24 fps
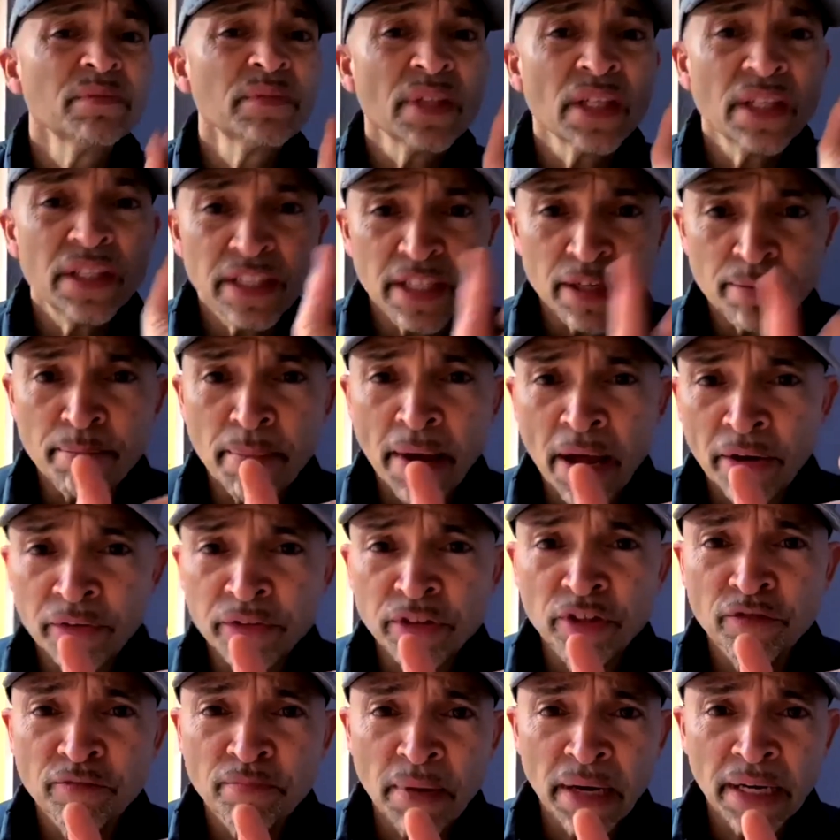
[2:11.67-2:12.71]
the
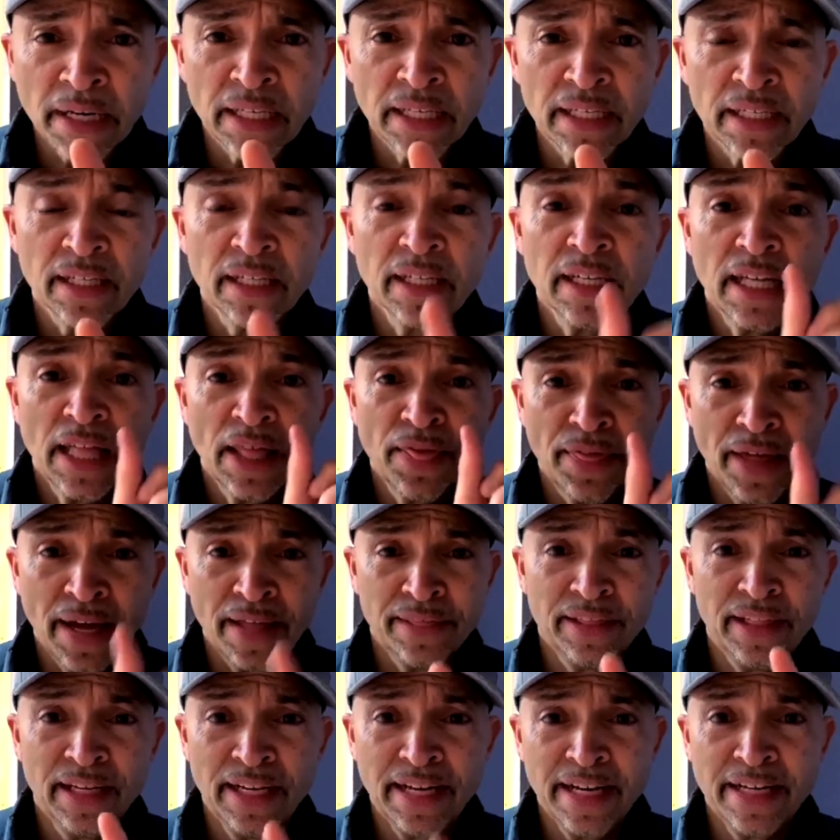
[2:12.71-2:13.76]
amount of money
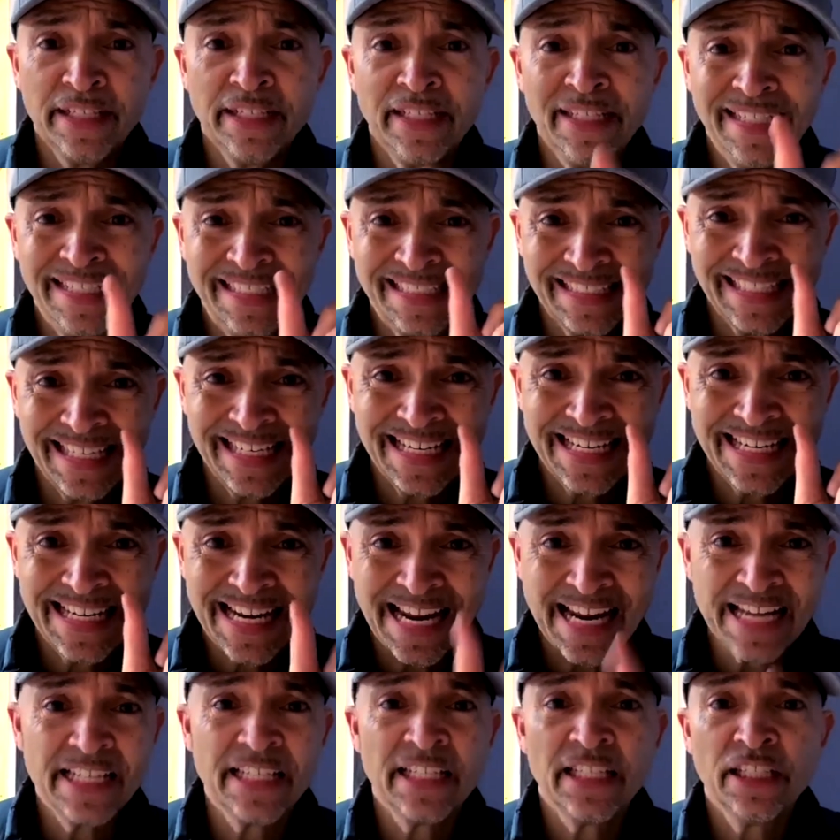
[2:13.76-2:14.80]
that the lender is
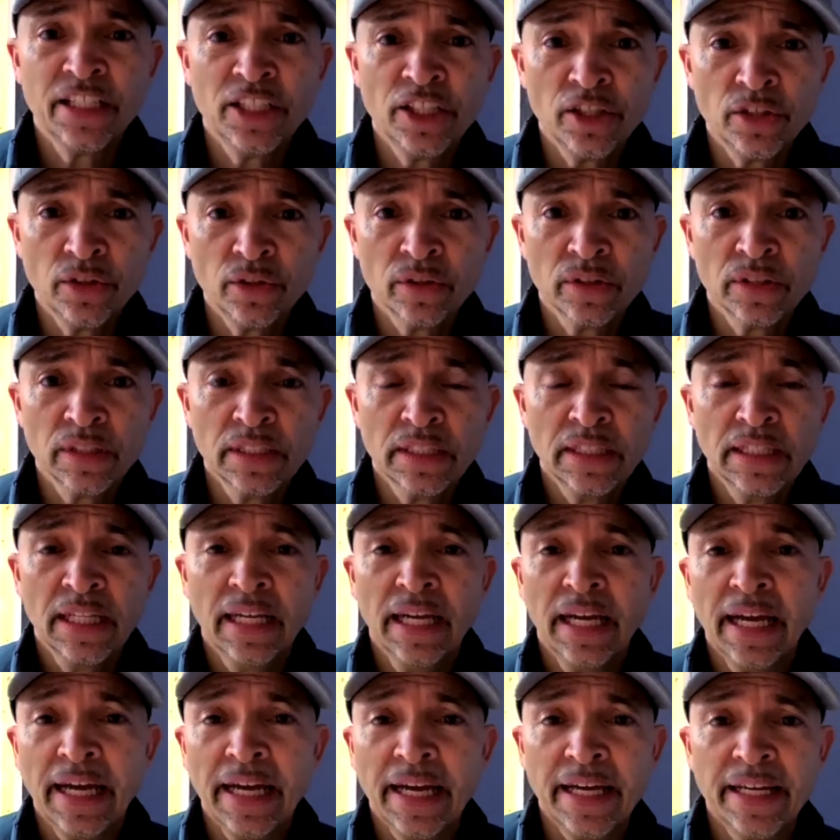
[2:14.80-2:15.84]
lending you,
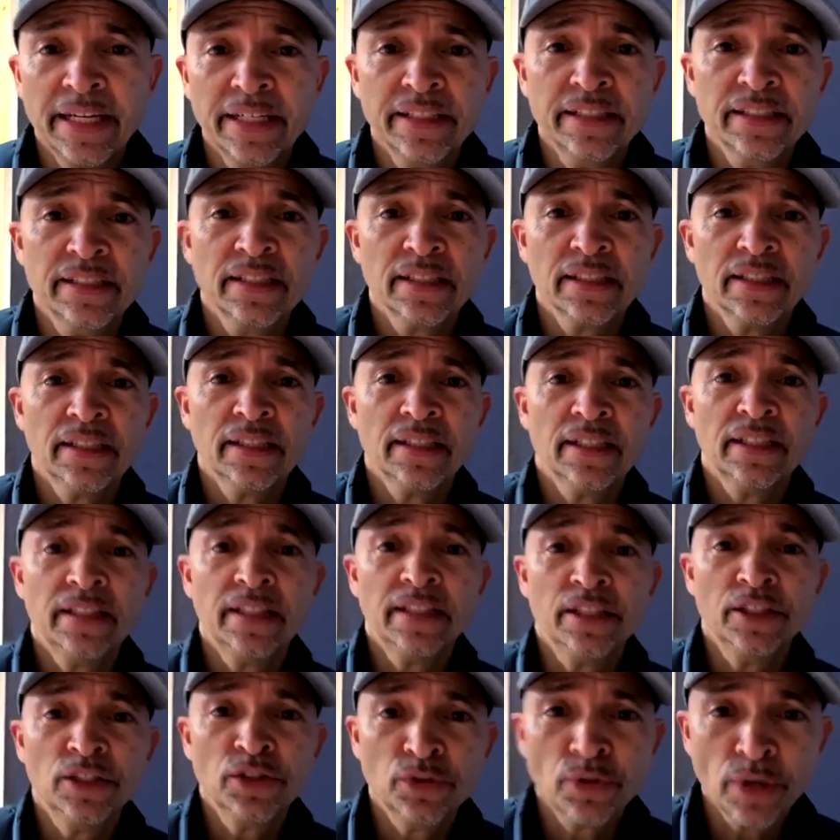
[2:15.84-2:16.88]
and
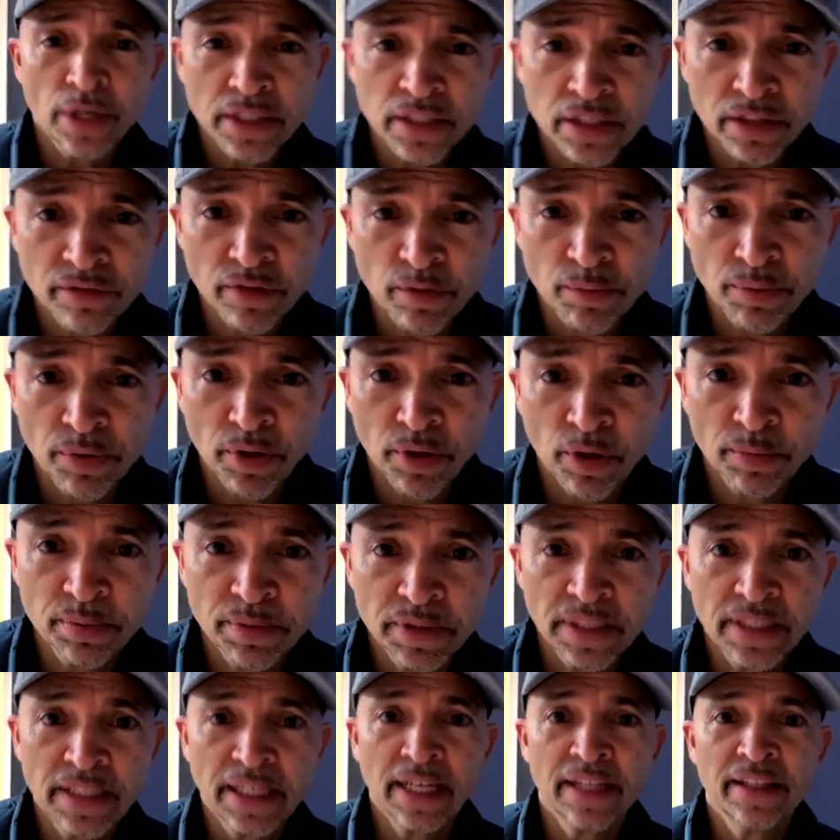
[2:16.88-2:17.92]
the address of the
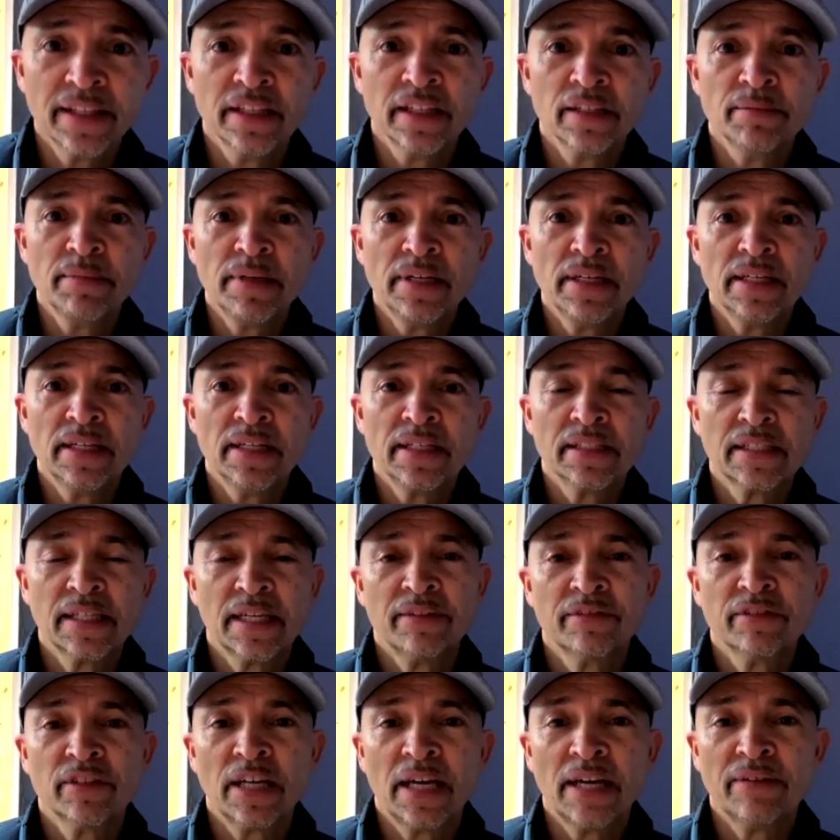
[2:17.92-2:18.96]
property, and then the minutes
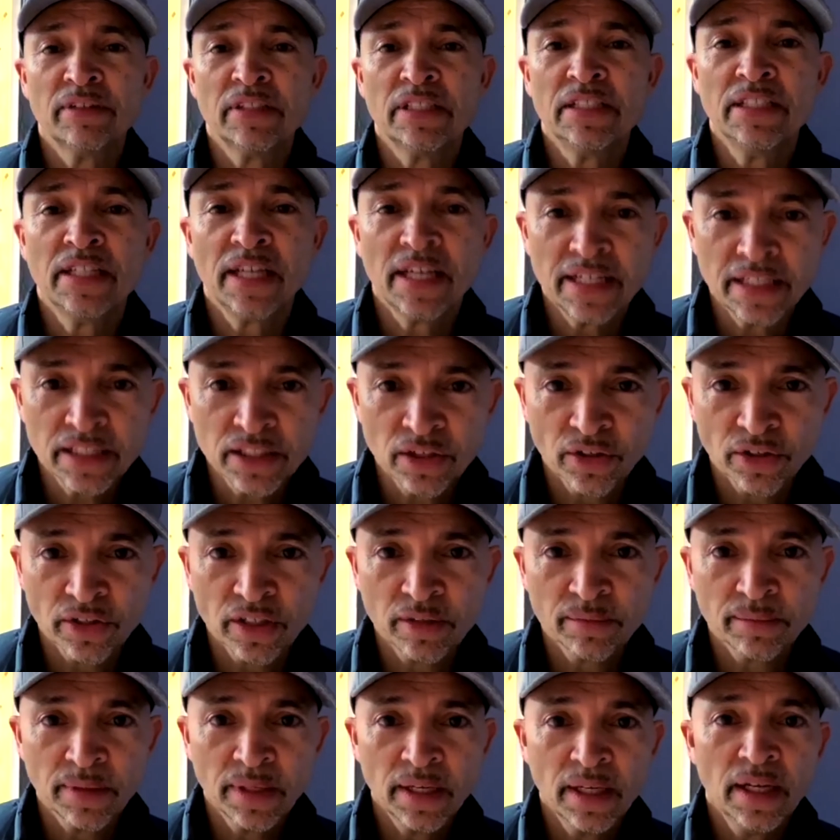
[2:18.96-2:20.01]
have to have a date on
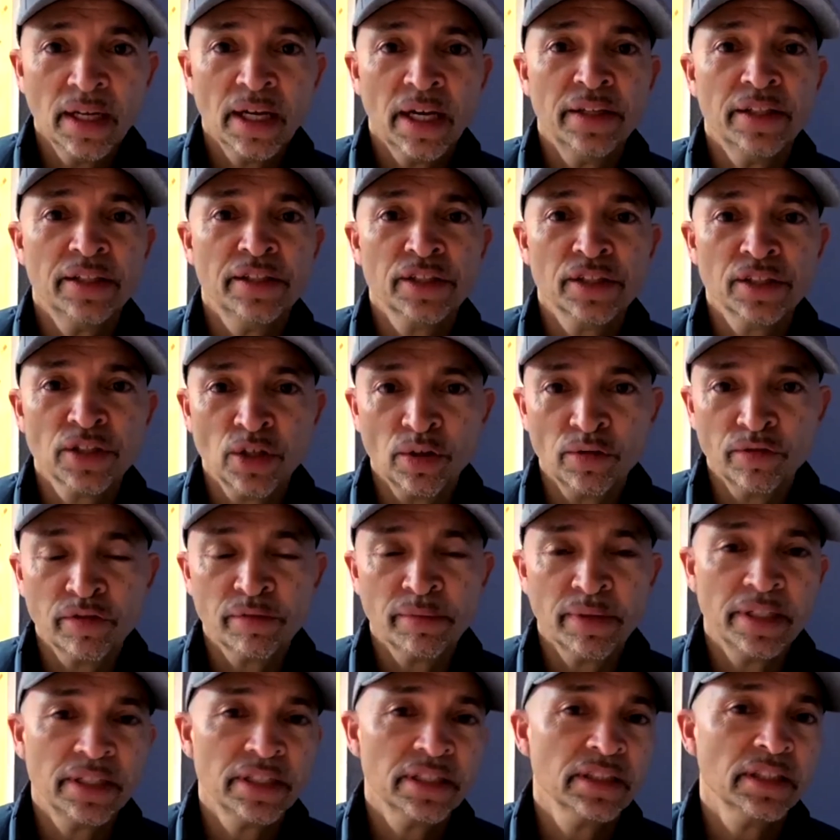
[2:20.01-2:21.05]
them, and it's just
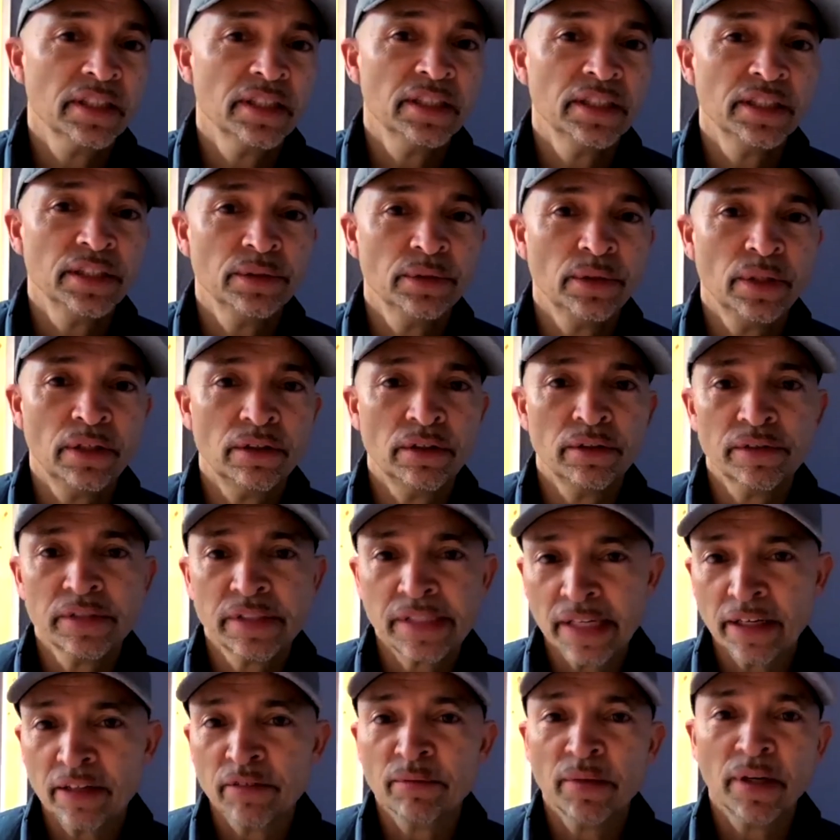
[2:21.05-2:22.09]
confirmation that you are of
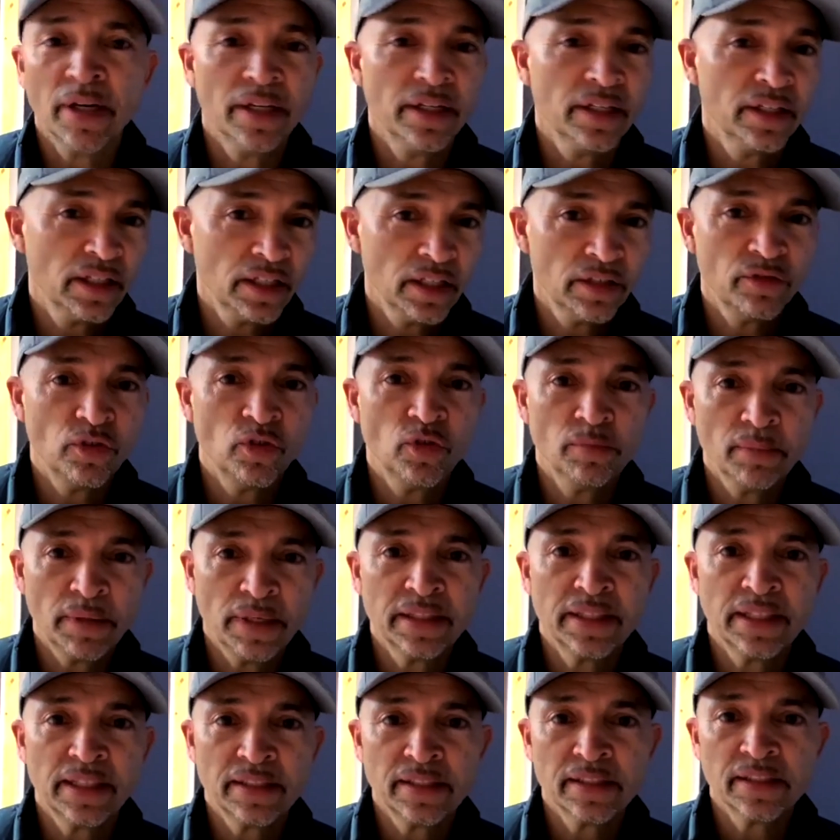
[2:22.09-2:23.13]
sound mind and that you've all made
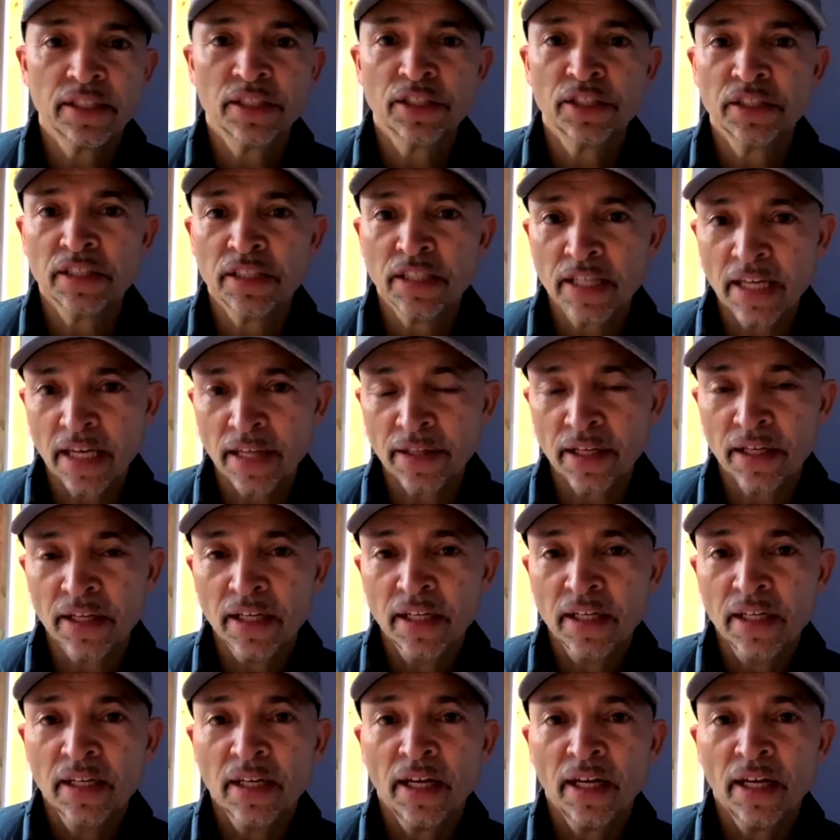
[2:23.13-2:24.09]
that decision together.